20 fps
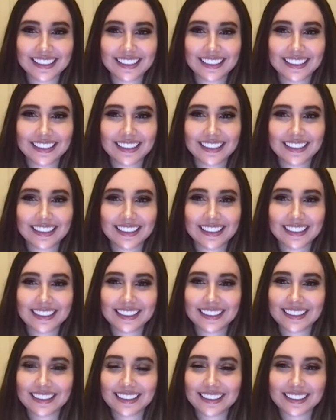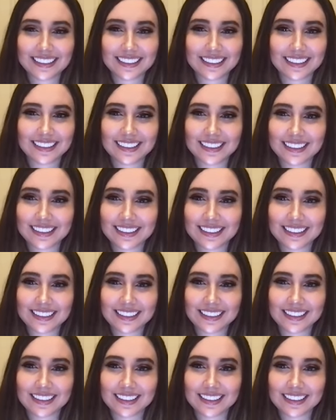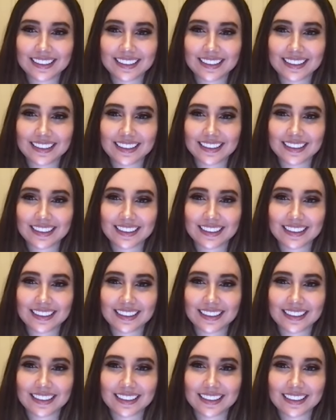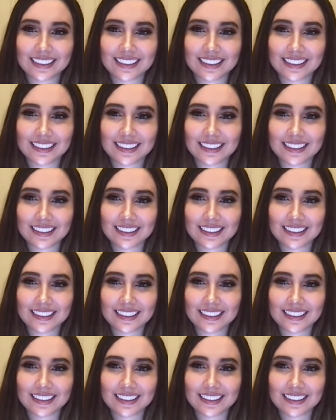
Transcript: [no speech]